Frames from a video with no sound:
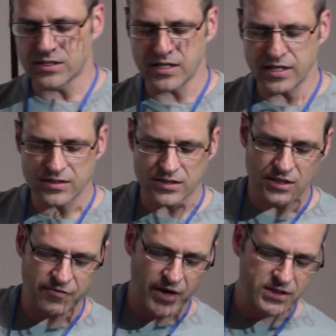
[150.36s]
sees
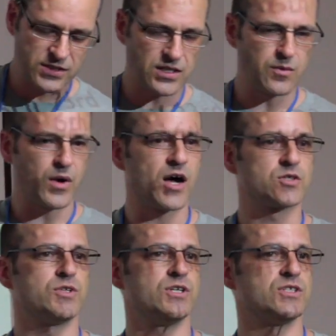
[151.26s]
the devices in the
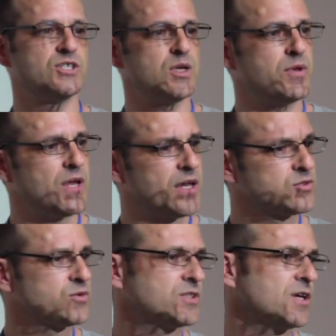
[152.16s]
box, which is a
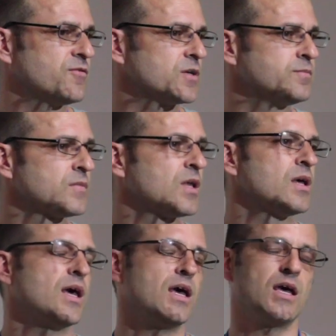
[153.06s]
GPS receiver,
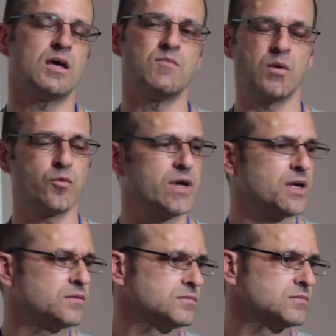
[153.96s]
a
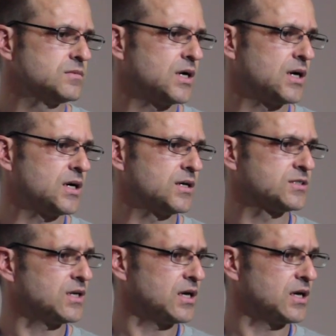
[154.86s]
memory, a